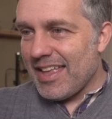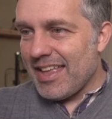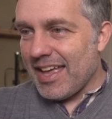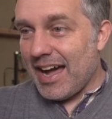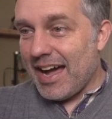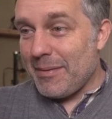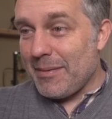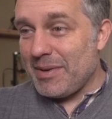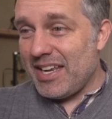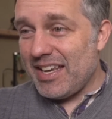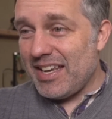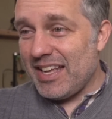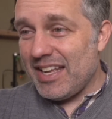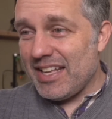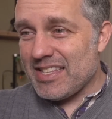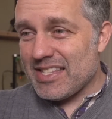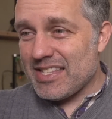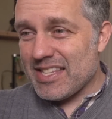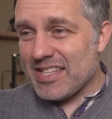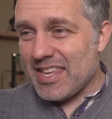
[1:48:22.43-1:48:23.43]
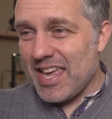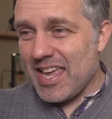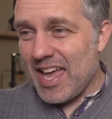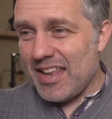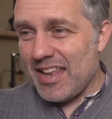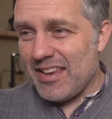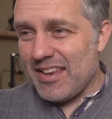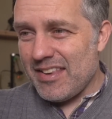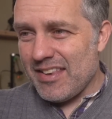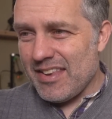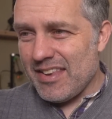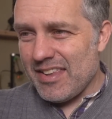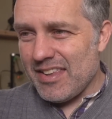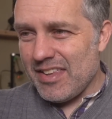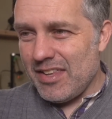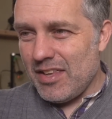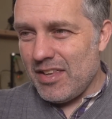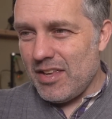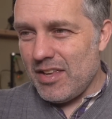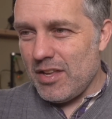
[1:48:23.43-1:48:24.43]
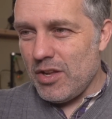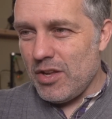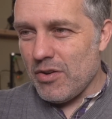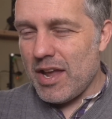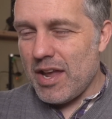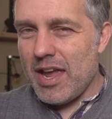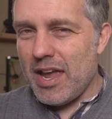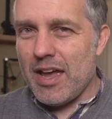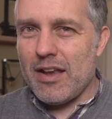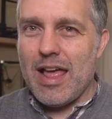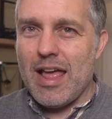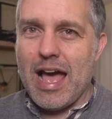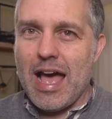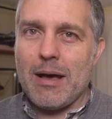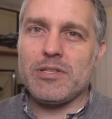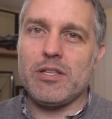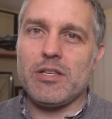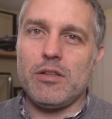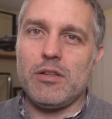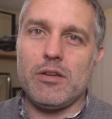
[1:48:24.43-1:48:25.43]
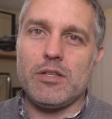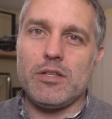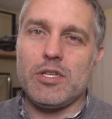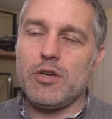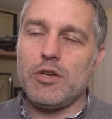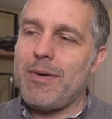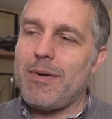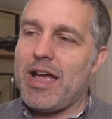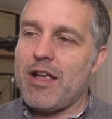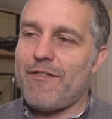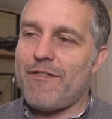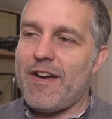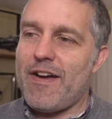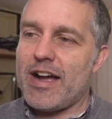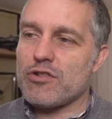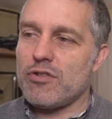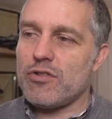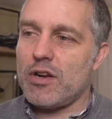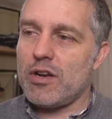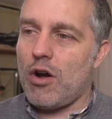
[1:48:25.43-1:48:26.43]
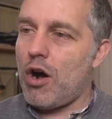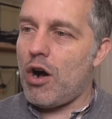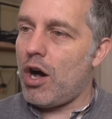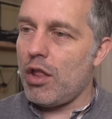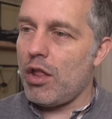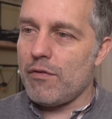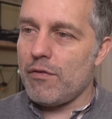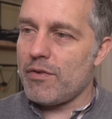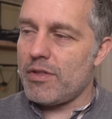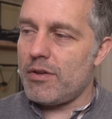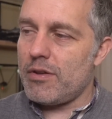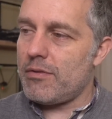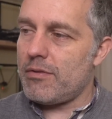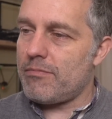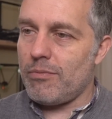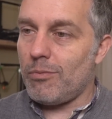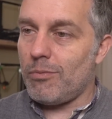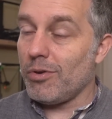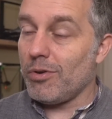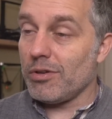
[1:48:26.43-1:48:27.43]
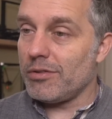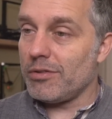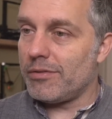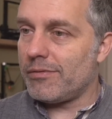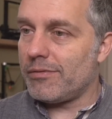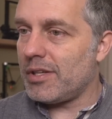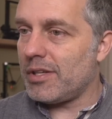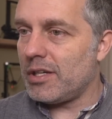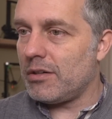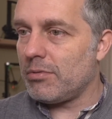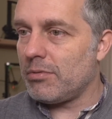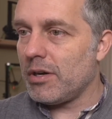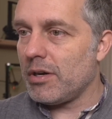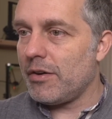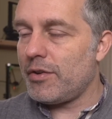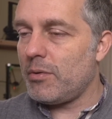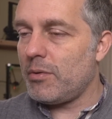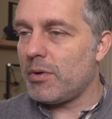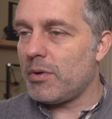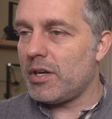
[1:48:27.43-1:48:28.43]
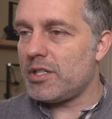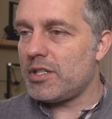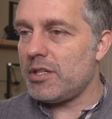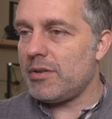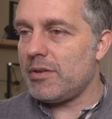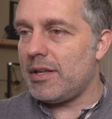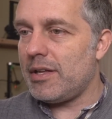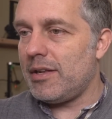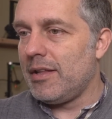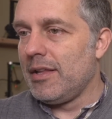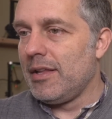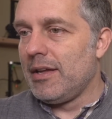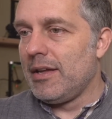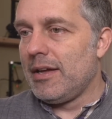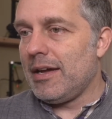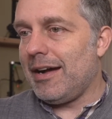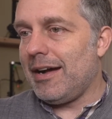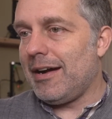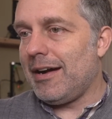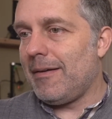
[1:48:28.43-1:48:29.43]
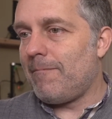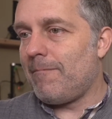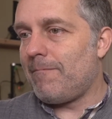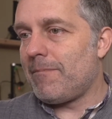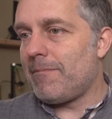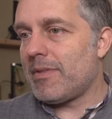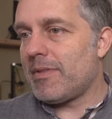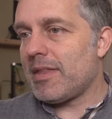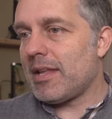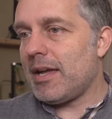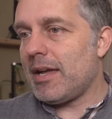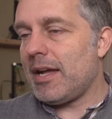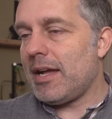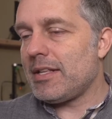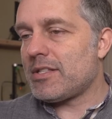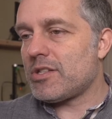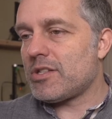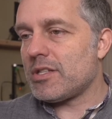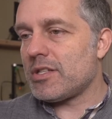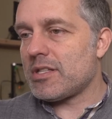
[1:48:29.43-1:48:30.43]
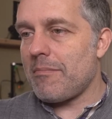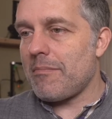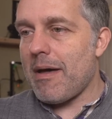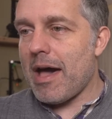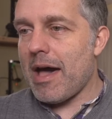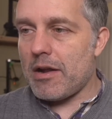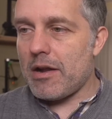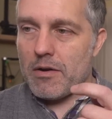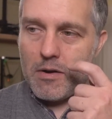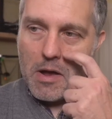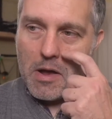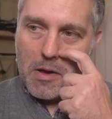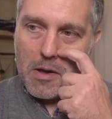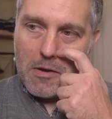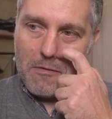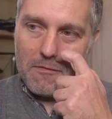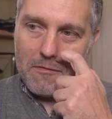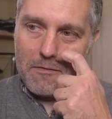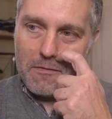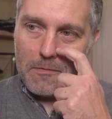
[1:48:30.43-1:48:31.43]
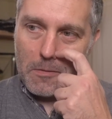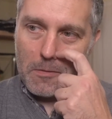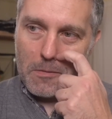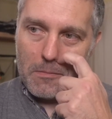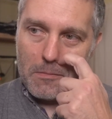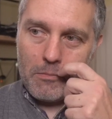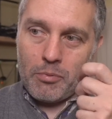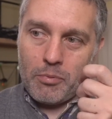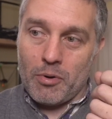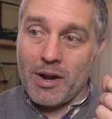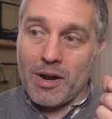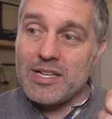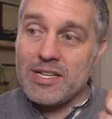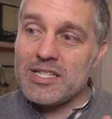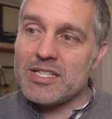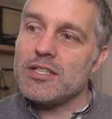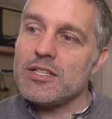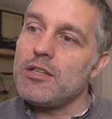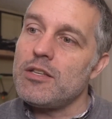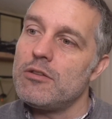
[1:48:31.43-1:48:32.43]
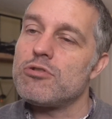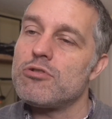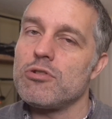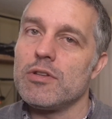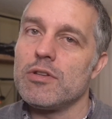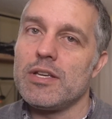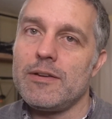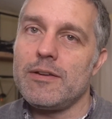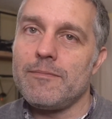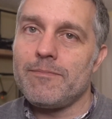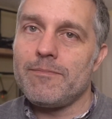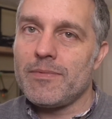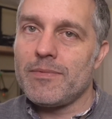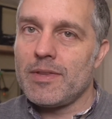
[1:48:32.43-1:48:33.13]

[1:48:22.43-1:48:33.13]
I mean, you can absolutely do manufacturing all over the world, wherever you want to do it. It's just a matter of price usually.